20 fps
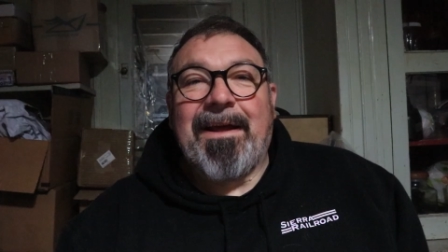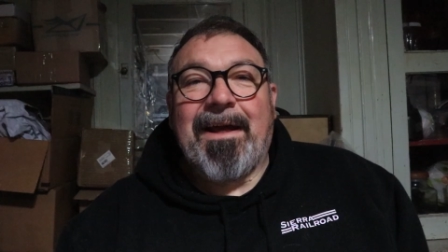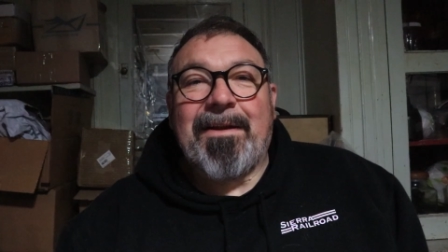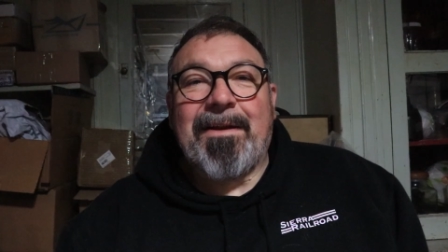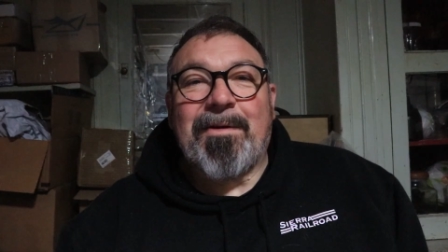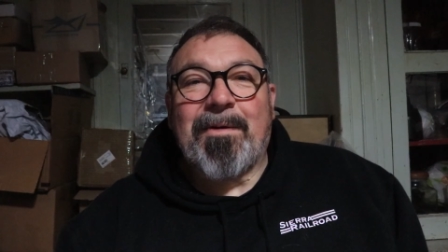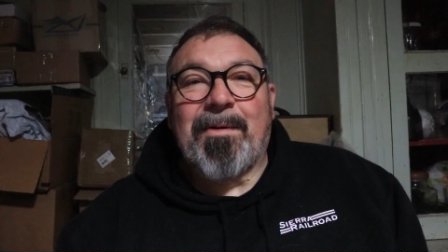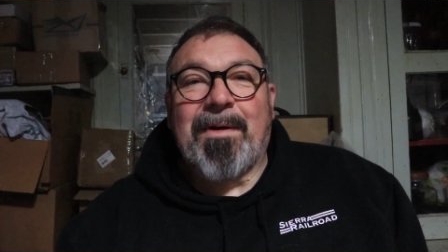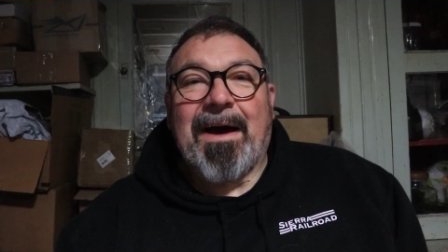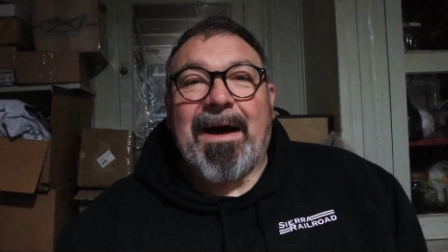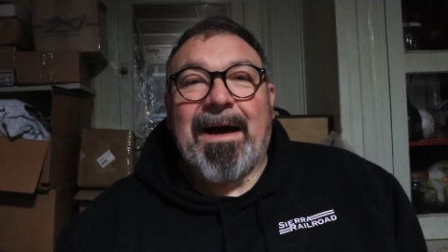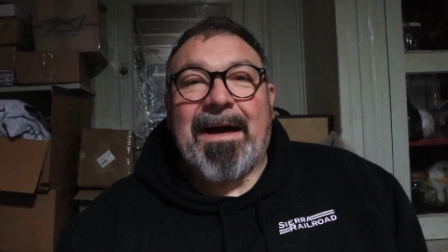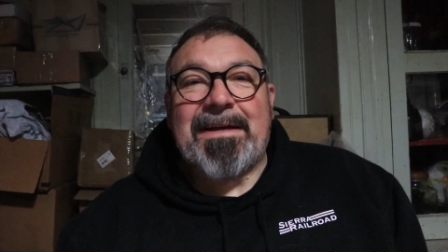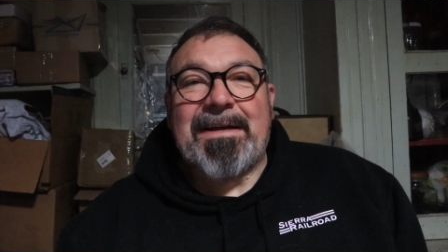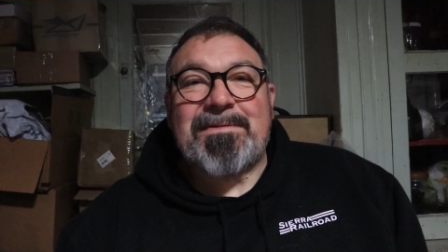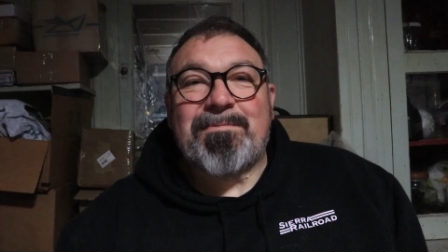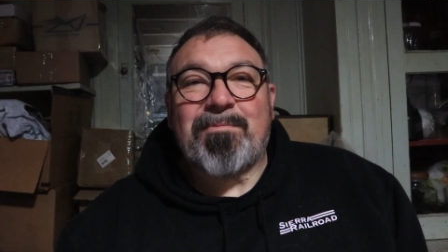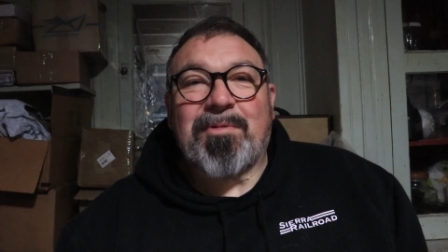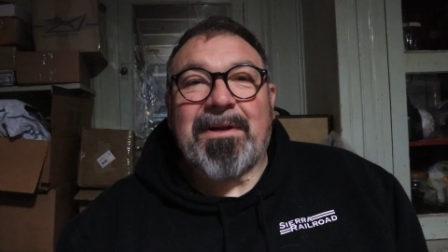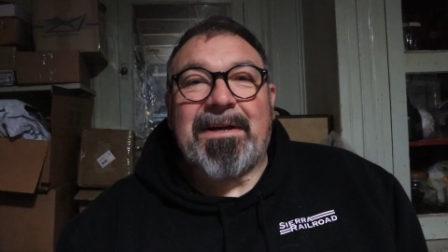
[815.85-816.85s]
And you
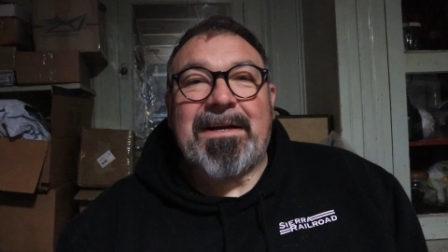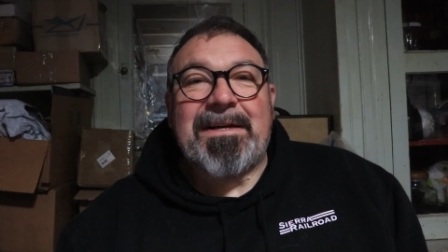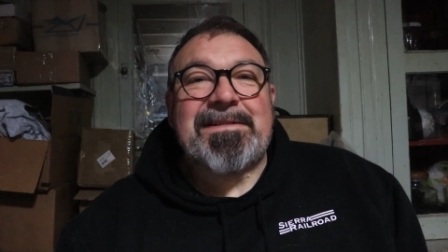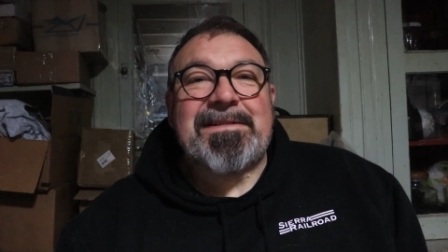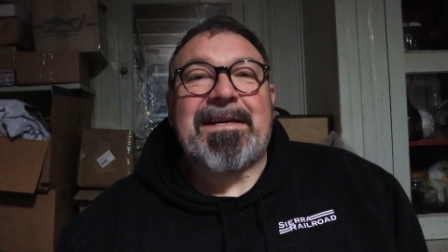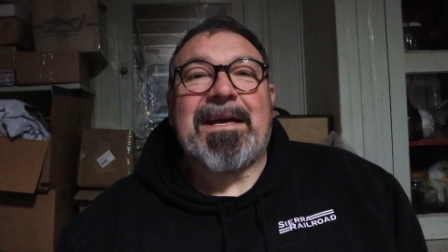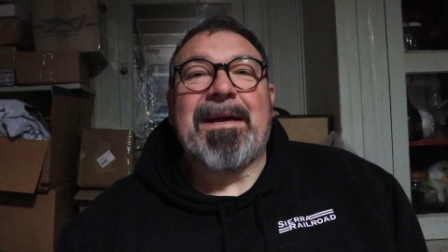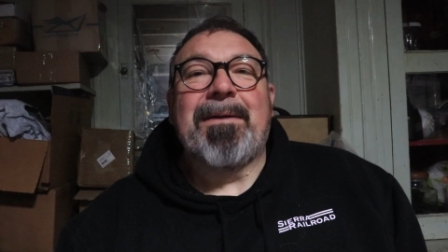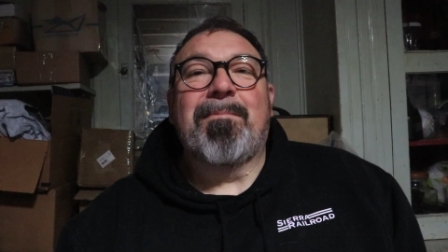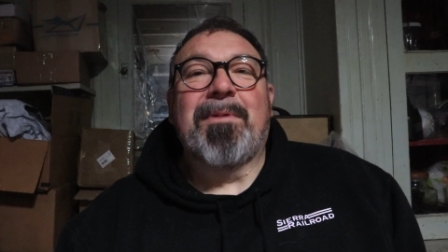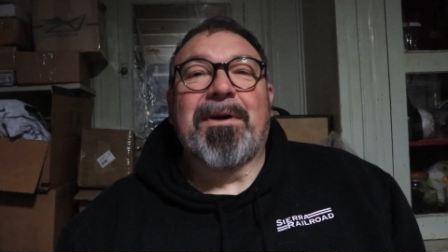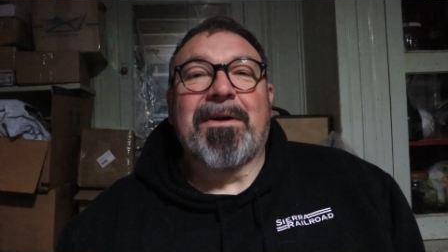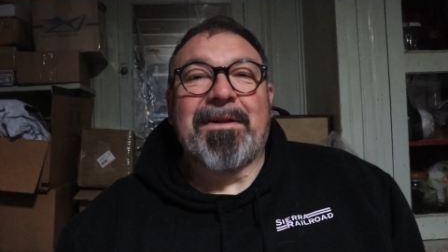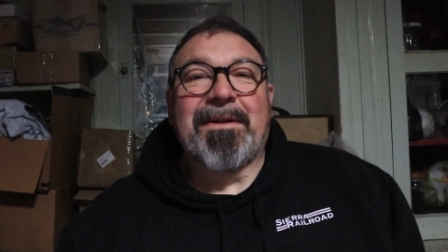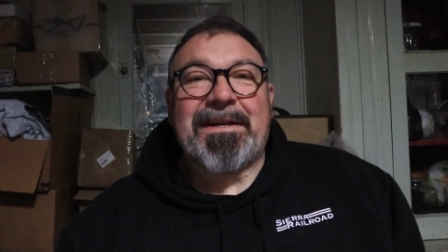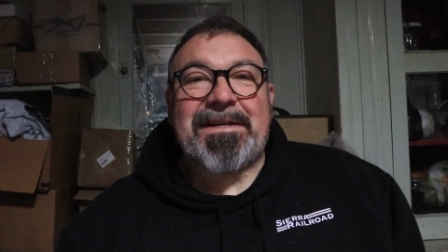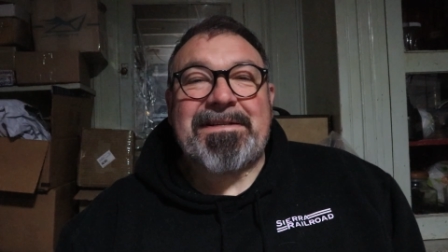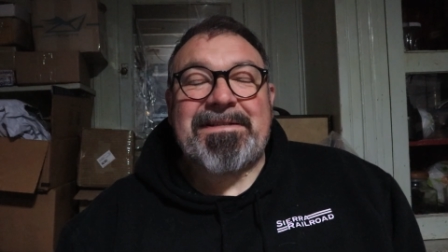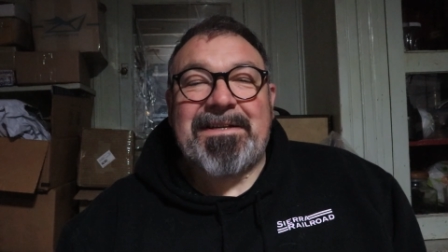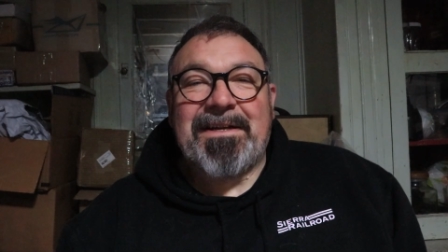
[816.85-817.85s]
guys, please keep
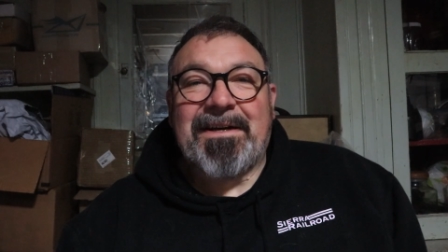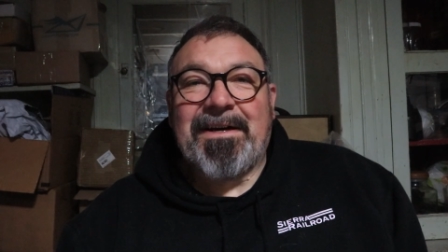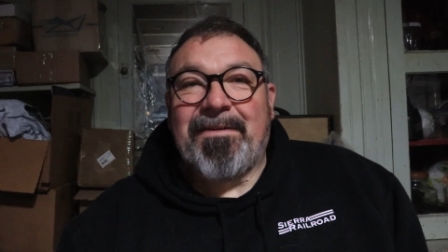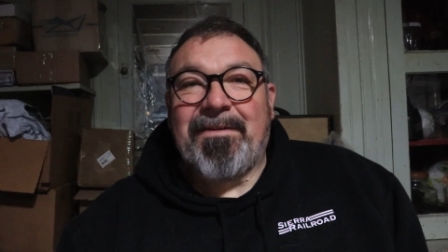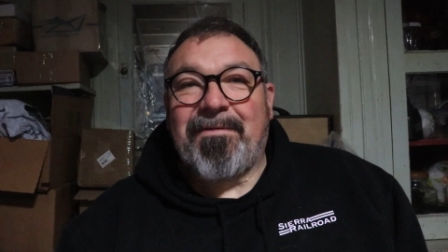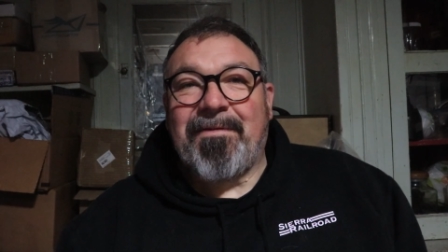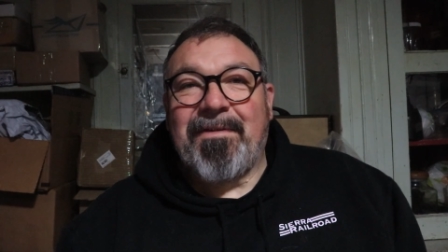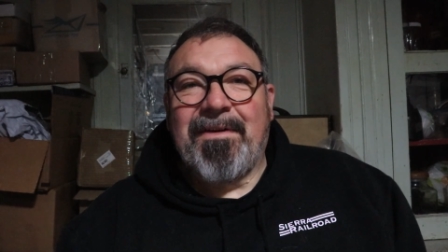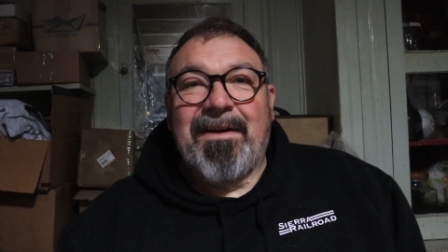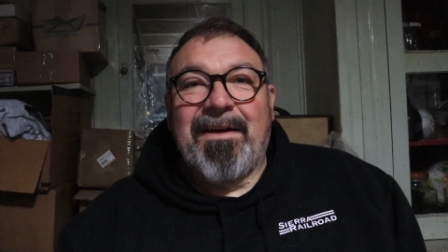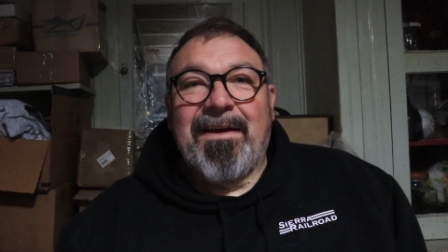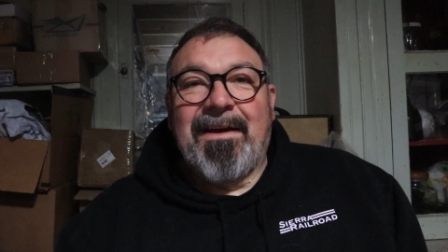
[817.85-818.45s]
building stuff